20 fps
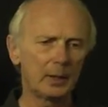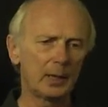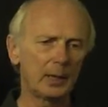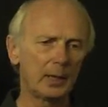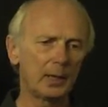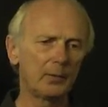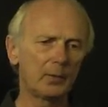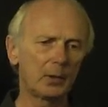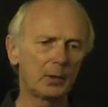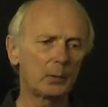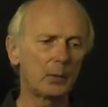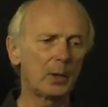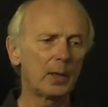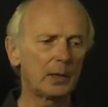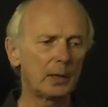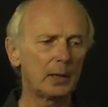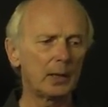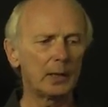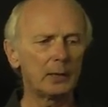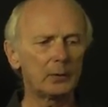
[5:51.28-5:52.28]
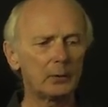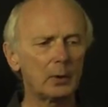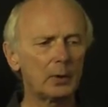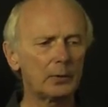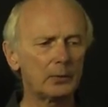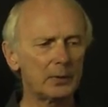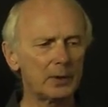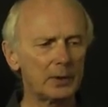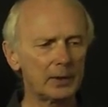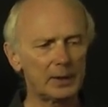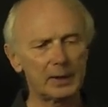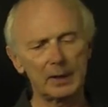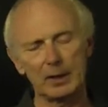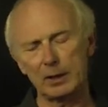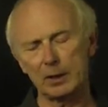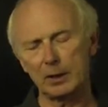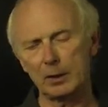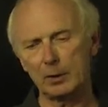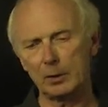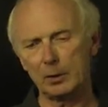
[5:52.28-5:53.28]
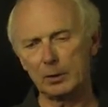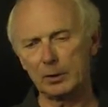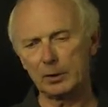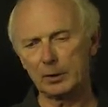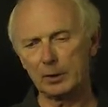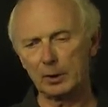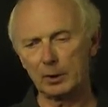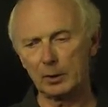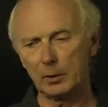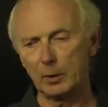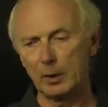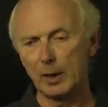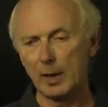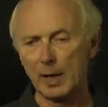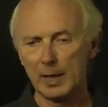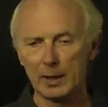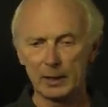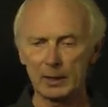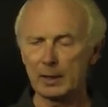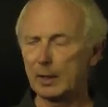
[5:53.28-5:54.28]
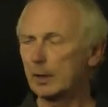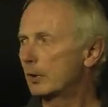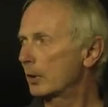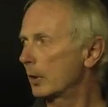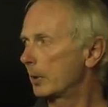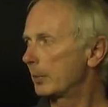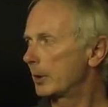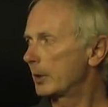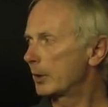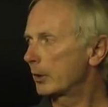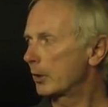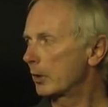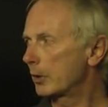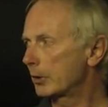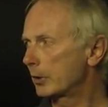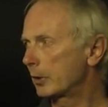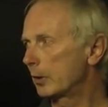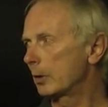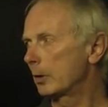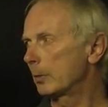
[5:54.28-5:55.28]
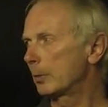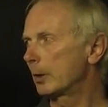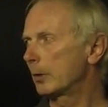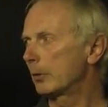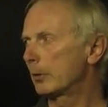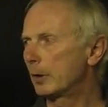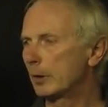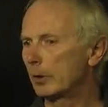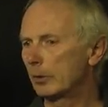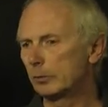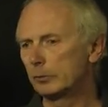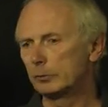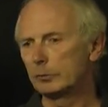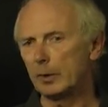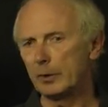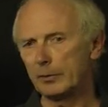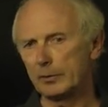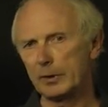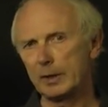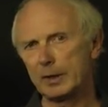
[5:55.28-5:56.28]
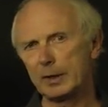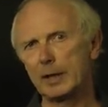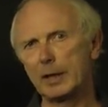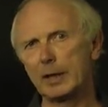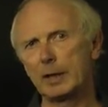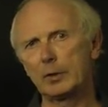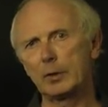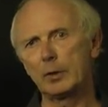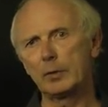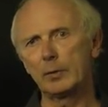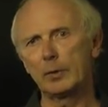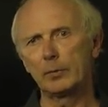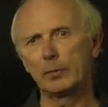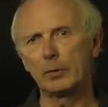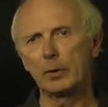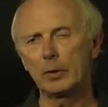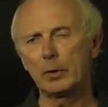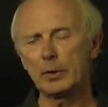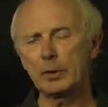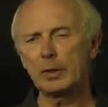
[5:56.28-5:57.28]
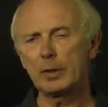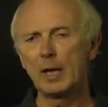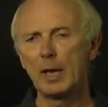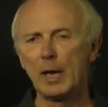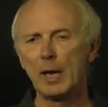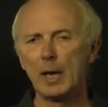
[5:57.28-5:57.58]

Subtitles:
have a quite high roughness. There's still some discussion about the roughness length of the forest.